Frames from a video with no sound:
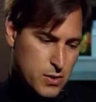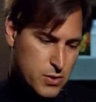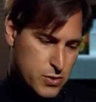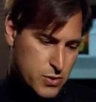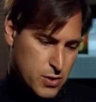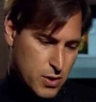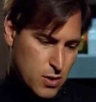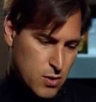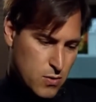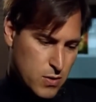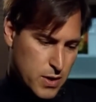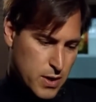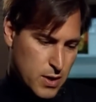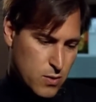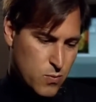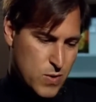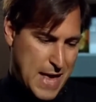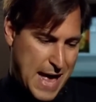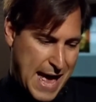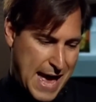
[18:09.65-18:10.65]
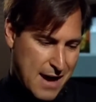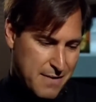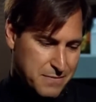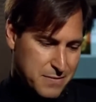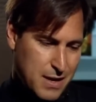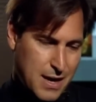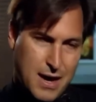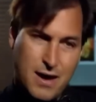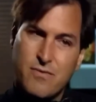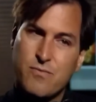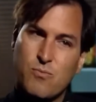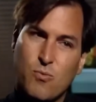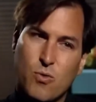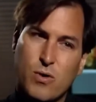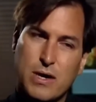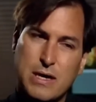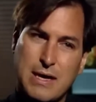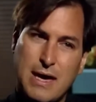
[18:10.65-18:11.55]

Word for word: So we have to have more